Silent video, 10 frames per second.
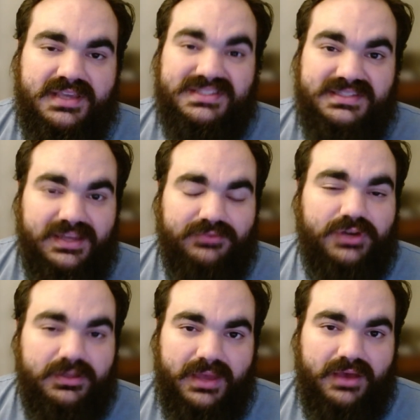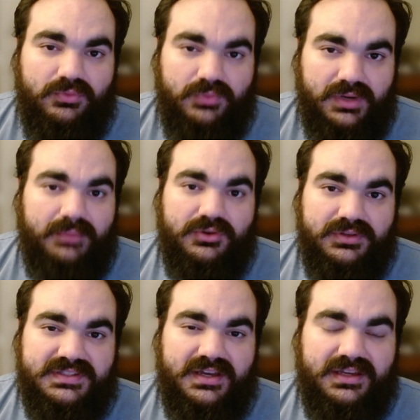What's different about what I'm
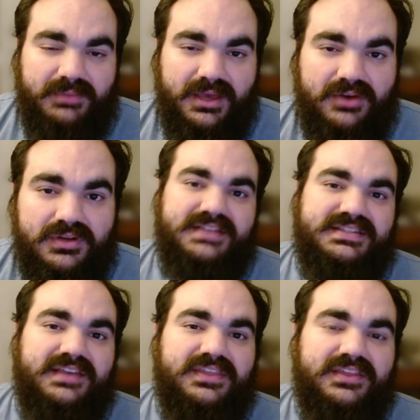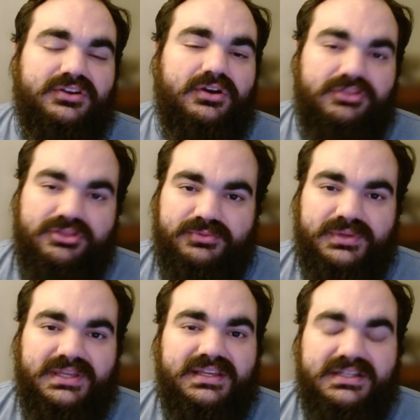going to talk about is I think there are
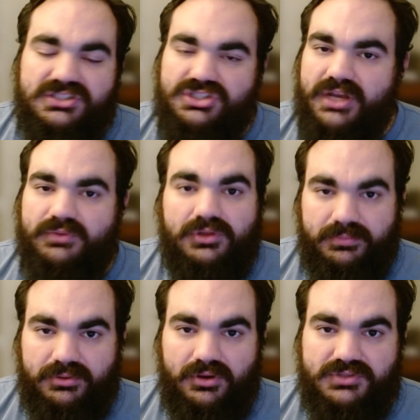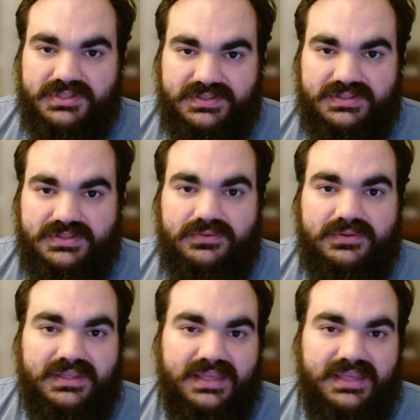three general approaches to